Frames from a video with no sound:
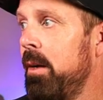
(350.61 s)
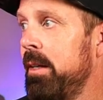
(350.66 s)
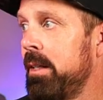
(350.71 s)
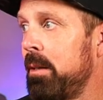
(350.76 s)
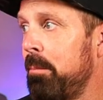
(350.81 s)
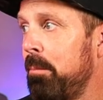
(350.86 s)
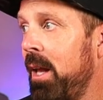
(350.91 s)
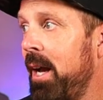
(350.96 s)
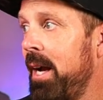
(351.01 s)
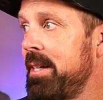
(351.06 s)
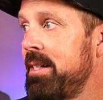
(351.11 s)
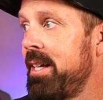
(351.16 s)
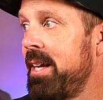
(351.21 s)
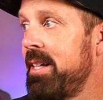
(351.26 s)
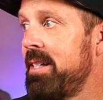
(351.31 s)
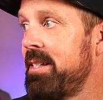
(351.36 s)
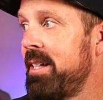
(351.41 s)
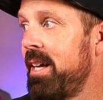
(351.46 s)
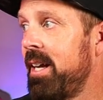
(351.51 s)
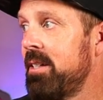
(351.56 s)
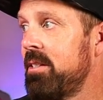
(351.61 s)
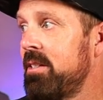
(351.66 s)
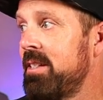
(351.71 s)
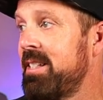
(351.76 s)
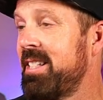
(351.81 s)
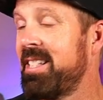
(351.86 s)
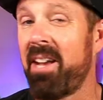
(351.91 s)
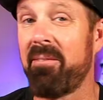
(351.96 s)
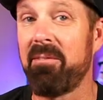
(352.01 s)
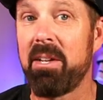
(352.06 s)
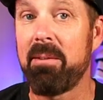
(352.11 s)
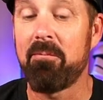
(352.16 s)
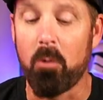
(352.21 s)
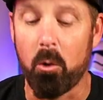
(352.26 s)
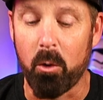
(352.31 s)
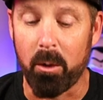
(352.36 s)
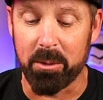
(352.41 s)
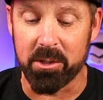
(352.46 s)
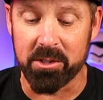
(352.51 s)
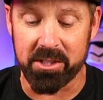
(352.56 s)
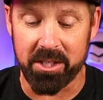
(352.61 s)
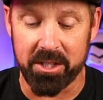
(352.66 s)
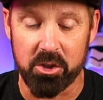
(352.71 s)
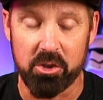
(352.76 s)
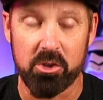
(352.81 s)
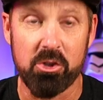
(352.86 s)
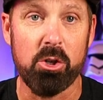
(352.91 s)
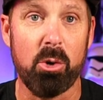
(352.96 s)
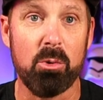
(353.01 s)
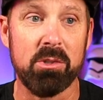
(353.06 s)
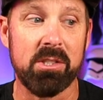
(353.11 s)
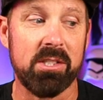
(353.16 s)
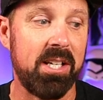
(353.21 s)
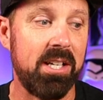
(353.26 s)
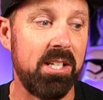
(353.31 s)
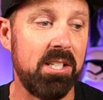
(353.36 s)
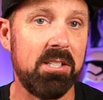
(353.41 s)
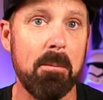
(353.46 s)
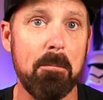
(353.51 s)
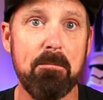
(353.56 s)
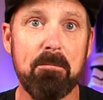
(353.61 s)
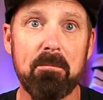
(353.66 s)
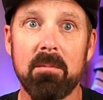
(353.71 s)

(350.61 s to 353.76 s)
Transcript: in a blind taste test, seventy-four percent chose these.